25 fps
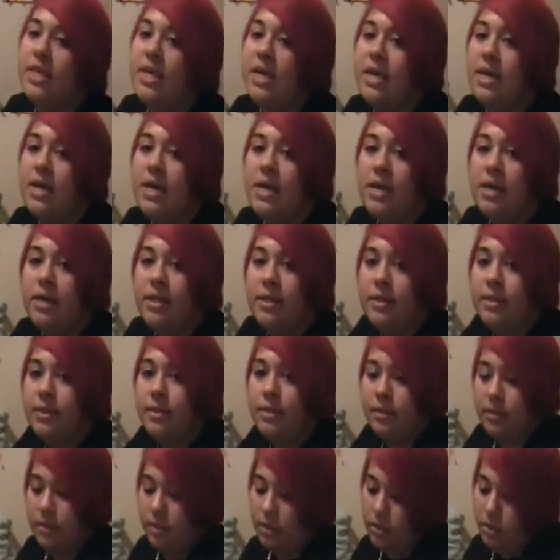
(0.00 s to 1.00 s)
The
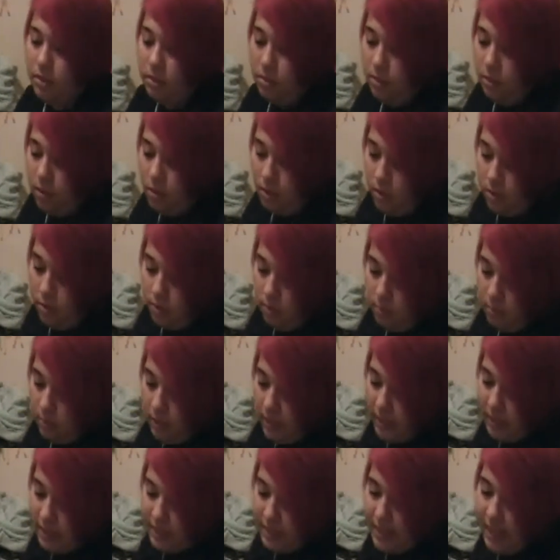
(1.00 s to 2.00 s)

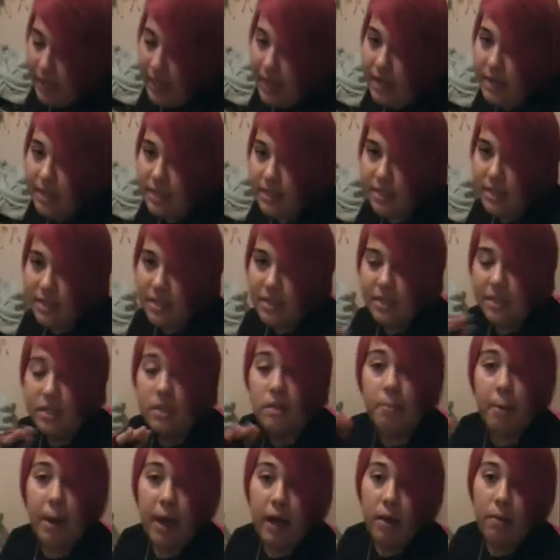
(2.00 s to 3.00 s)
second
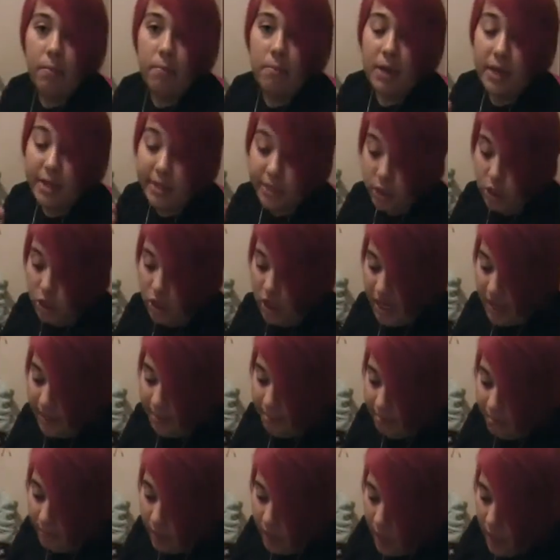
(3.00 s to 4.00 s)
to the bottom is
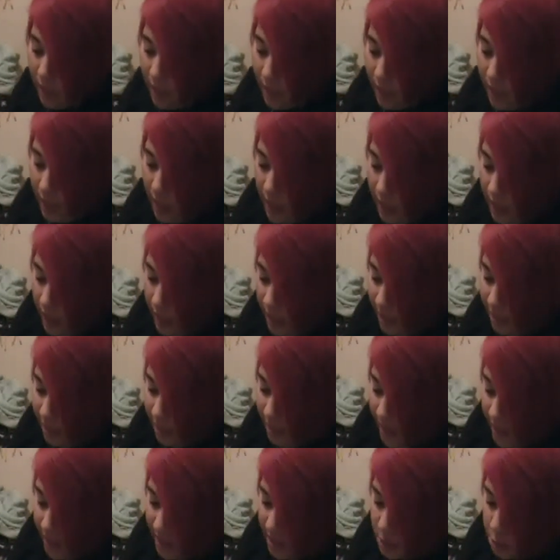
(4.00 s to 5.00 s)
G.
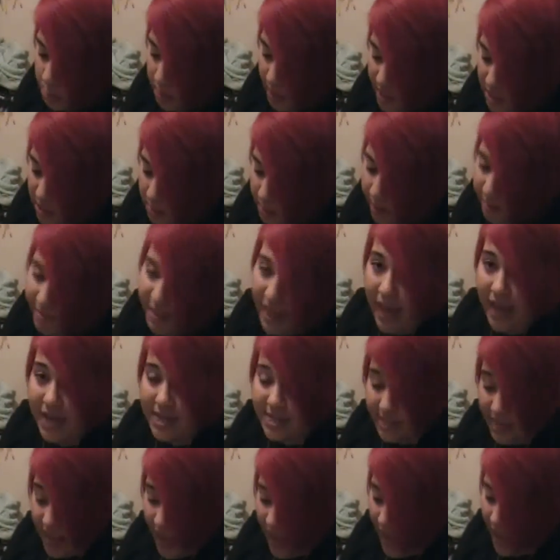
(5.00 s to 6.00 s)
then the space above
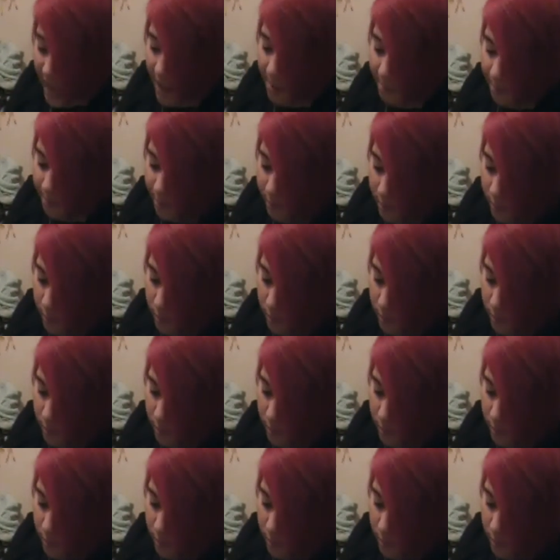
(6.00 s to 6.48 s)
that is A.